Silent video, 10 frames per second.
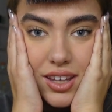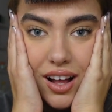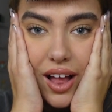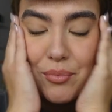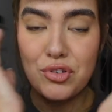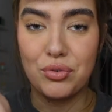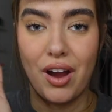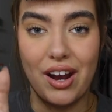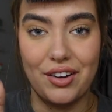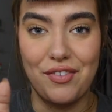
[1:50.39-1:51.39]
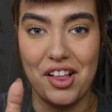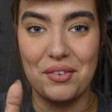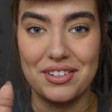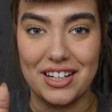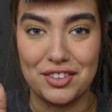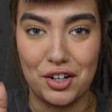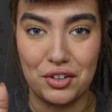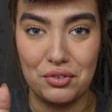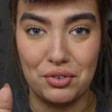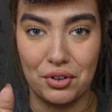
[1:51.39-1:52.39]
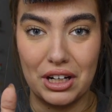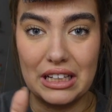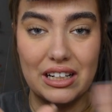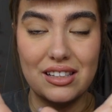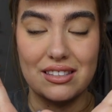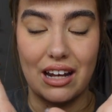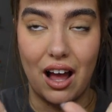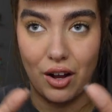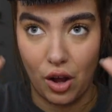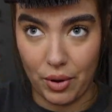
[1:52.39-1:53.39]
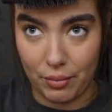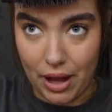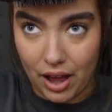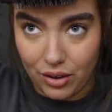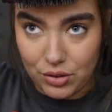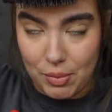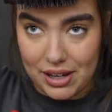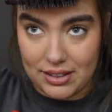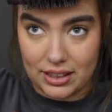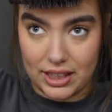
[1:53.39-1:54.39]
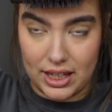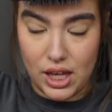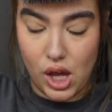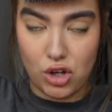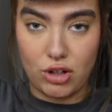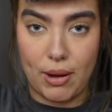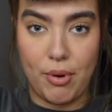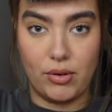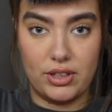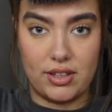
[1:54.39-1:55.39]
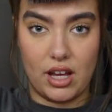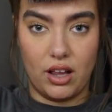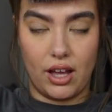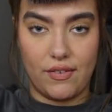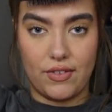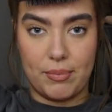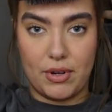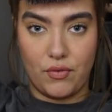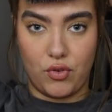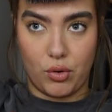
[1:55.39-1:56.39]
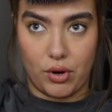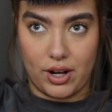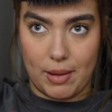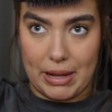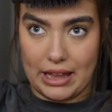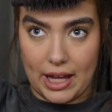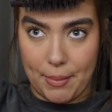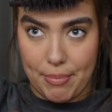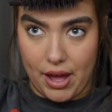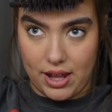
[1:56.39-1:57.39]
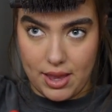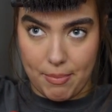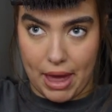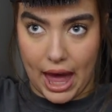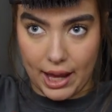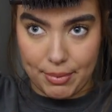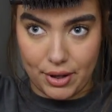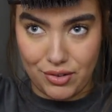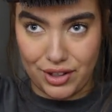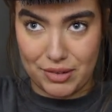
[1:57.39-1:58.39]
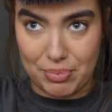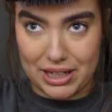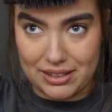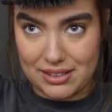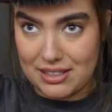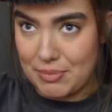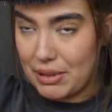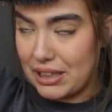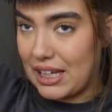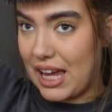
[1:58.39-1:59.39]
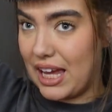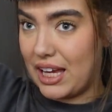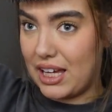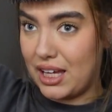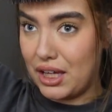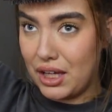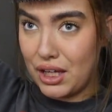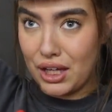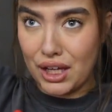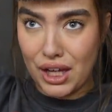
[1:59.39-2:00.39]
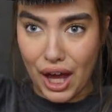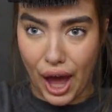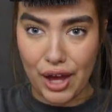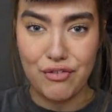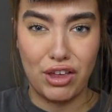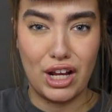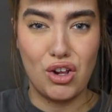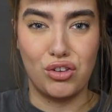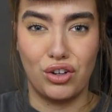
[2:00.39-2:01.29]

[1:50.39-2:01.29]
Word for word: y'all, I'm trying to follow a TikTok tutorial and it's not going well. So basically, took my ponytail, I flipped it forward and I made like a bun in the back. Now I all these pieces, but like, I feel like it is just